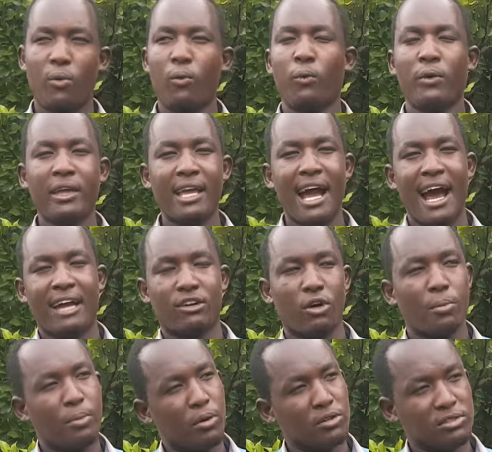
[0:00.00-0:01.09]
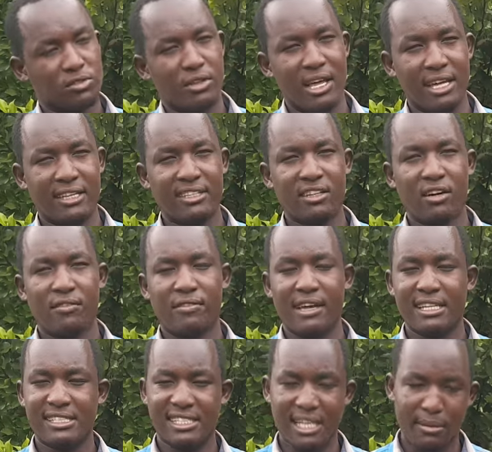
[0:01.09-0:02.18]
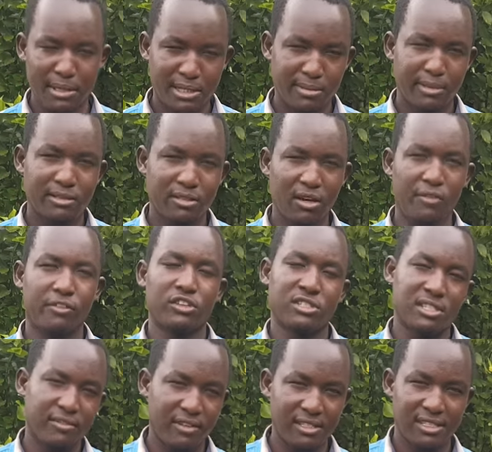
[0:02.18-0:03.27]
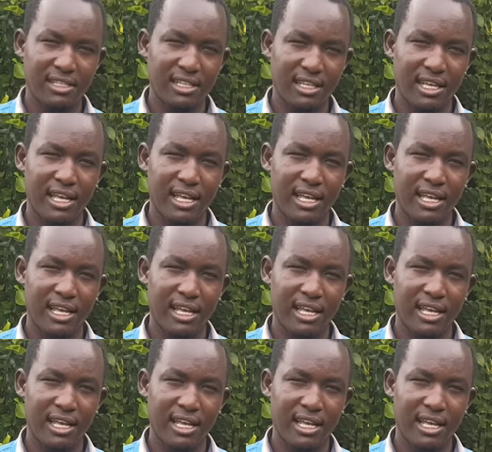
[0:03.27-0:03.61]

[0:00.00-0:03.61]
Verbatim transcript: we are opposed to the idea of establishment of conservancy